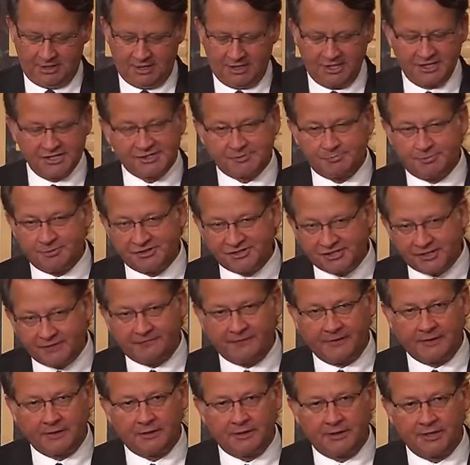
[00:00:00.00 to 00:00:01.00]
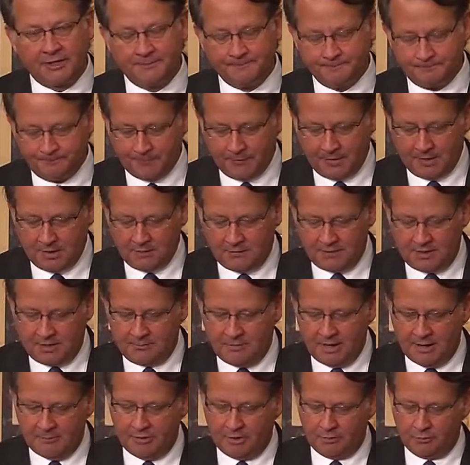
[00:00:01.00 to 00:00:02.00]
Specifically, the
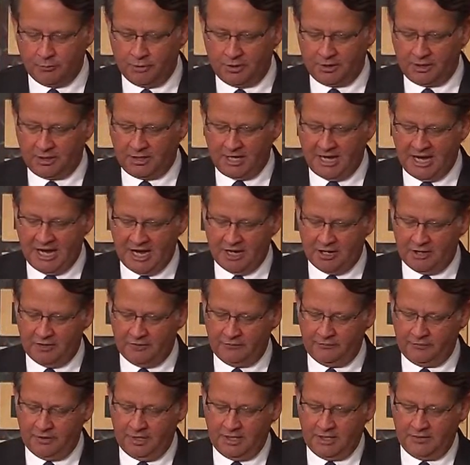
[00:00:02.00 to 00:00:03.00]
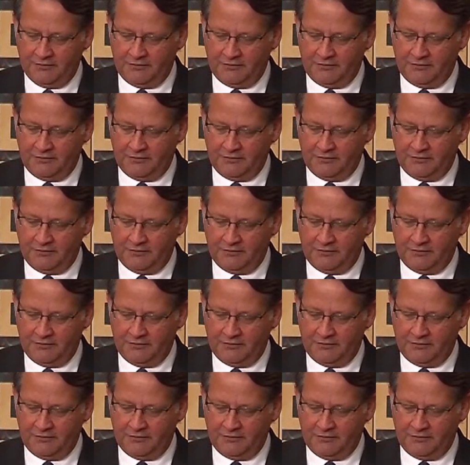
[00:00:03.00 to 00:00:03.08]
amendment would allow